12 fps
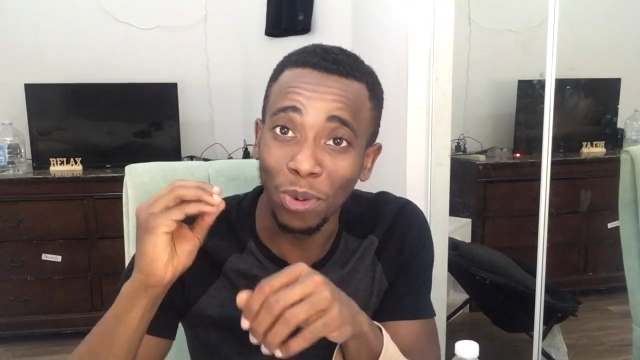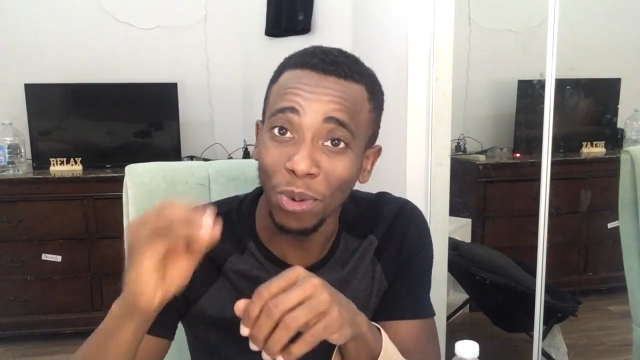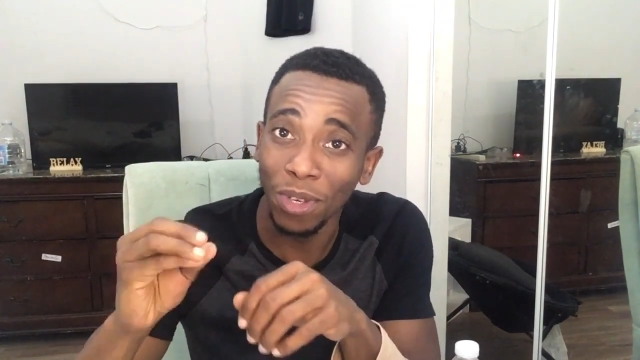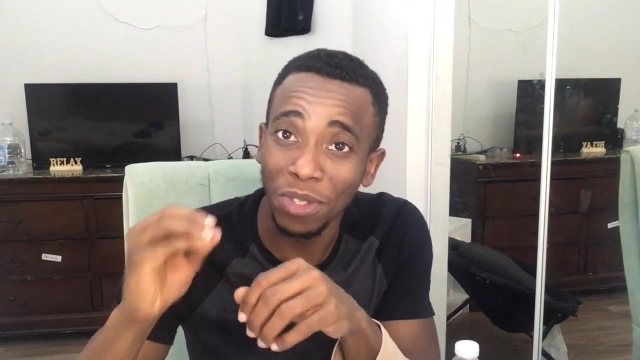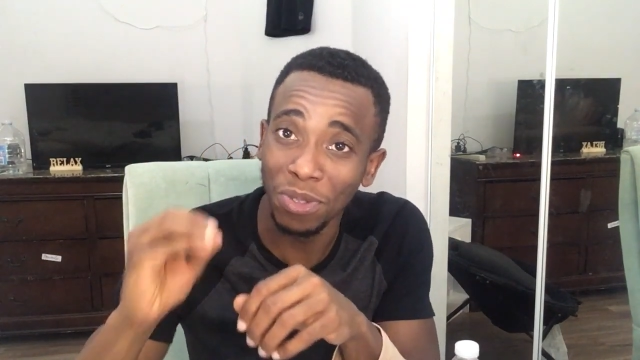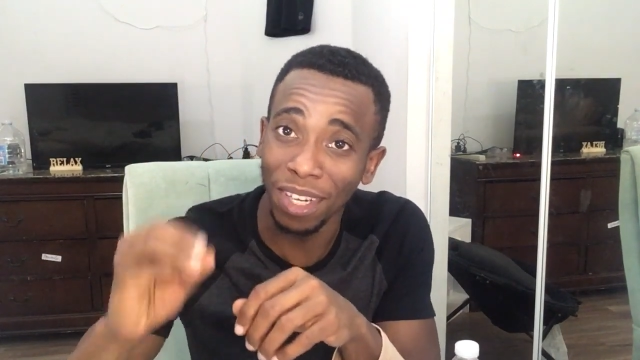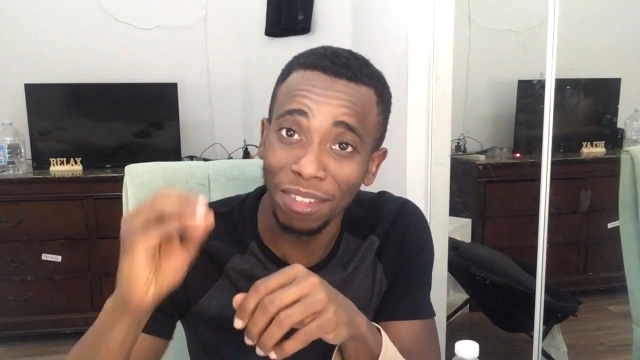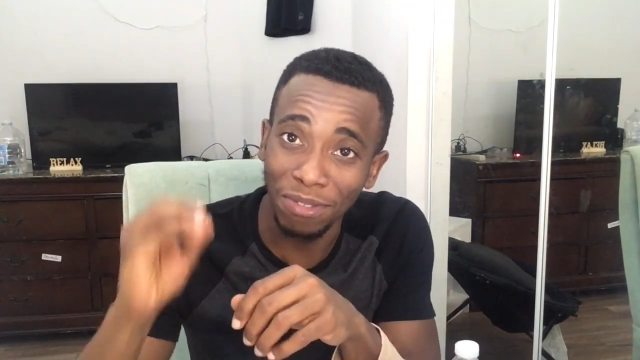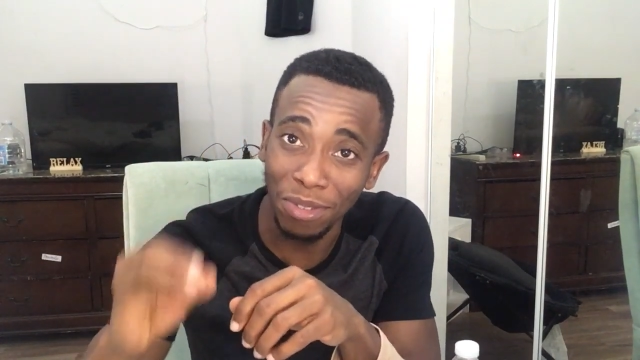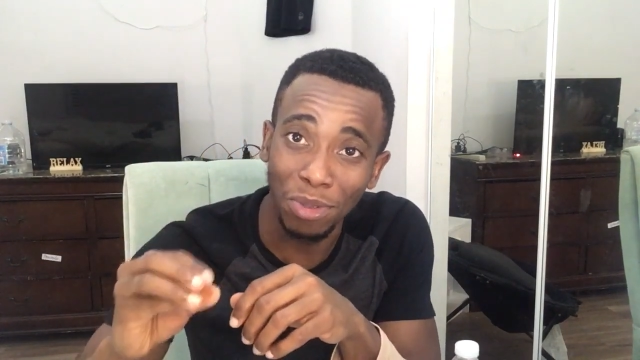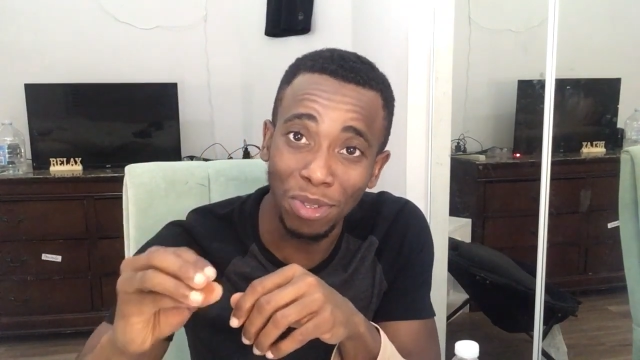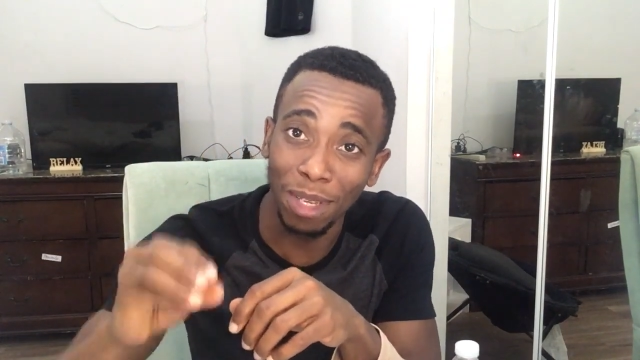go into that
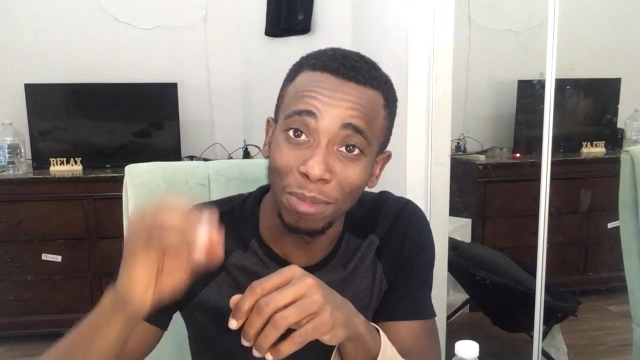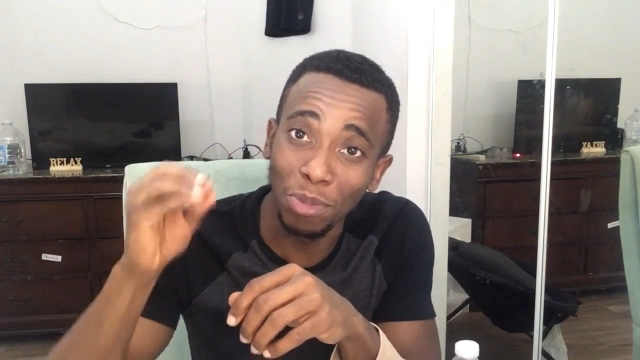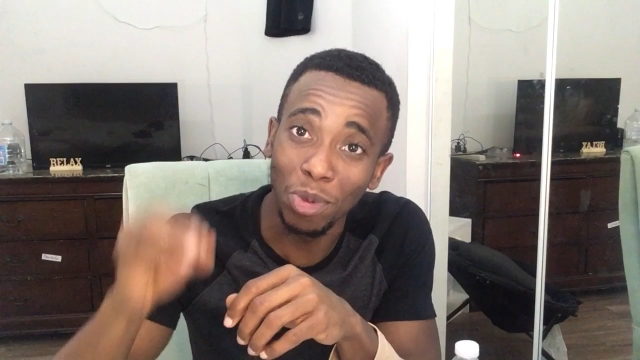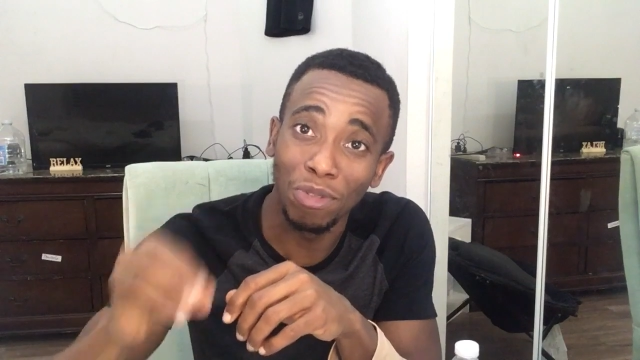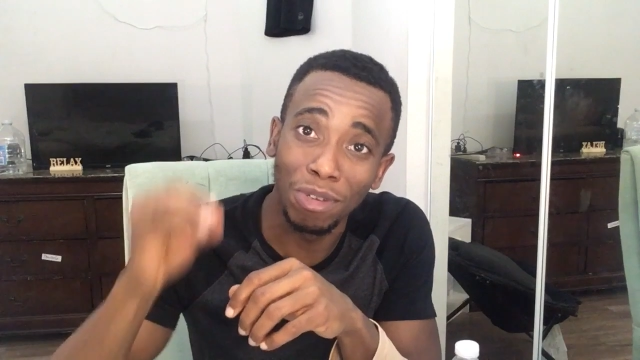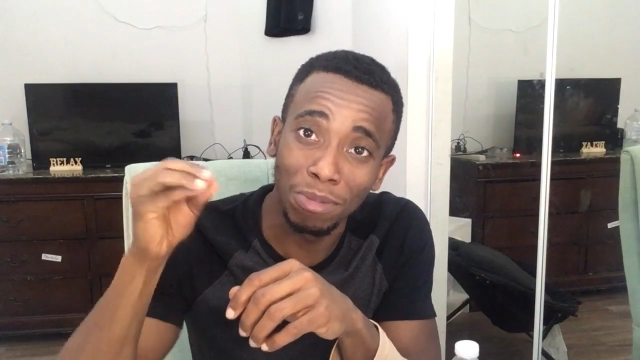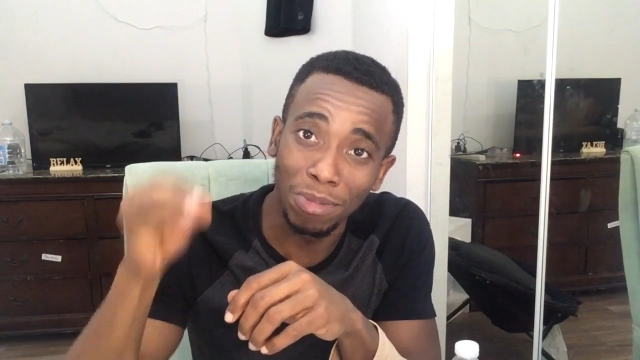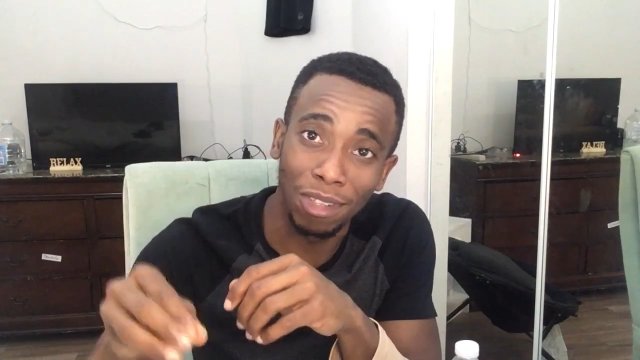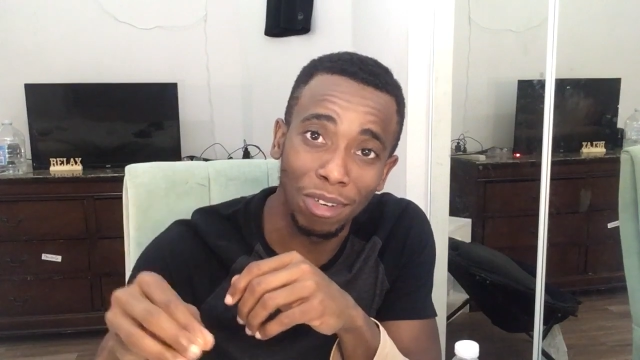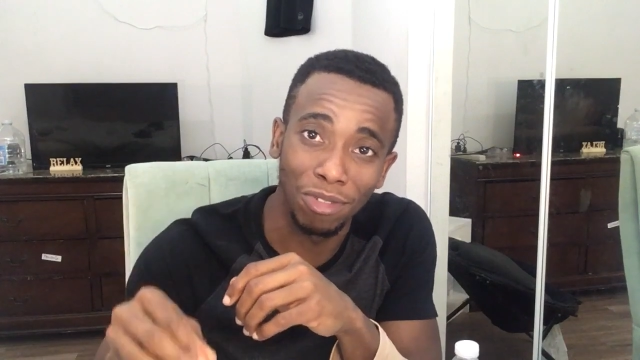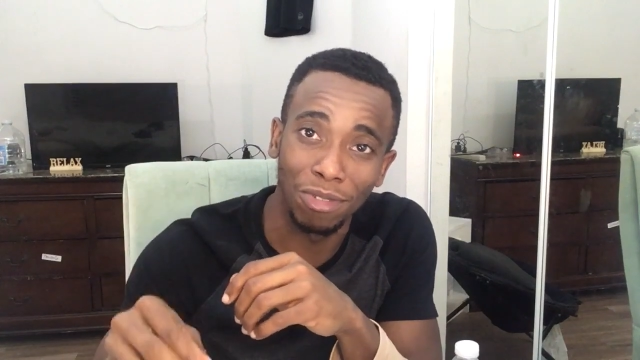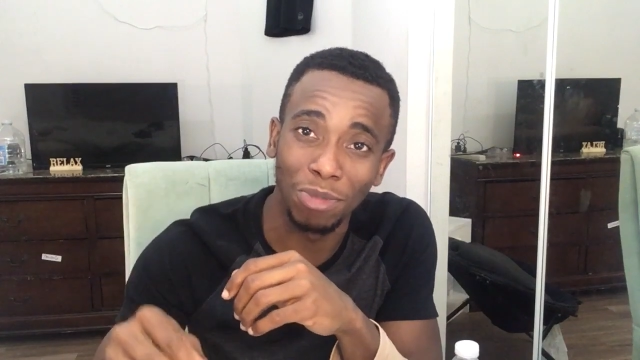field and prove himself